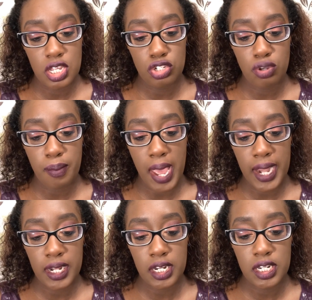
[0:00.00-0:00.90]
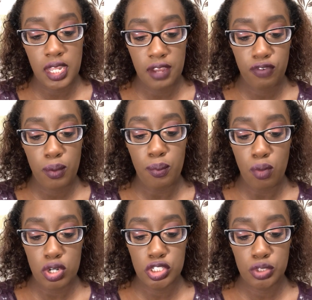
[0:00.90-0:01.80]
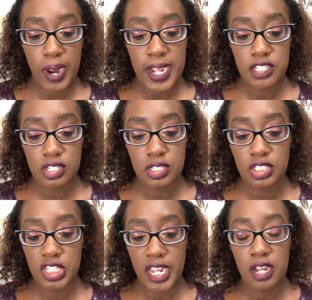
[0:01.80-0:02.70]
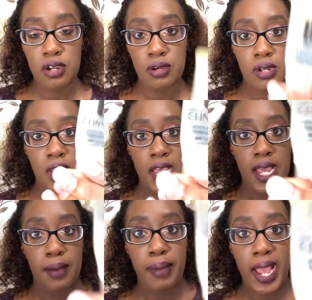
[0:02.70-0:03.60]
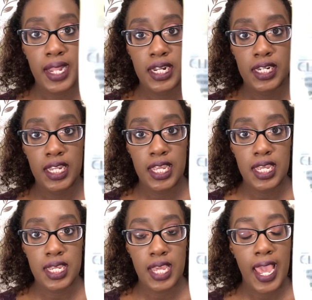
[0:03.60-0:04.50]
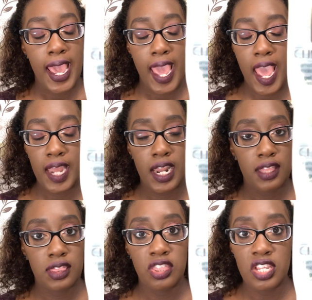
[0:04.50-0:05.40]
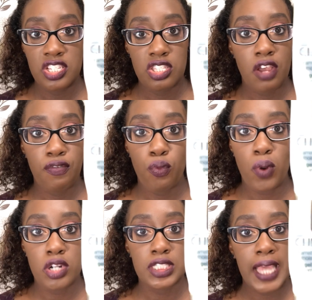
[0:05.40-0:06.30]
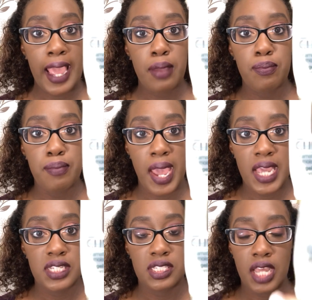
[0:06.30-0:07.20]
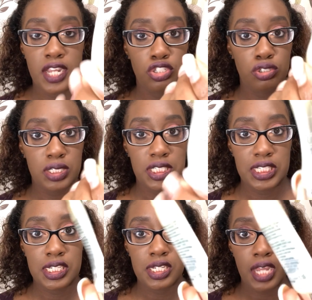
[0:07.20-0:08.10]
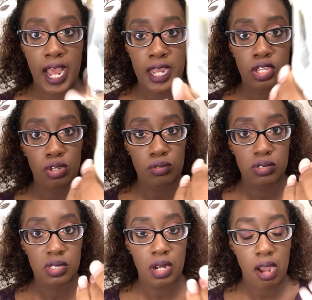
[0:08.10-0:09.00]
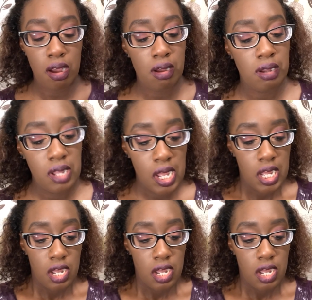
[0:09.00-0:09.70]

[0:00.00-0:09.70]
the Dramatically Different Moisturizing Gel by Clinique. And this stuff works amazing. As you can see, I used it all.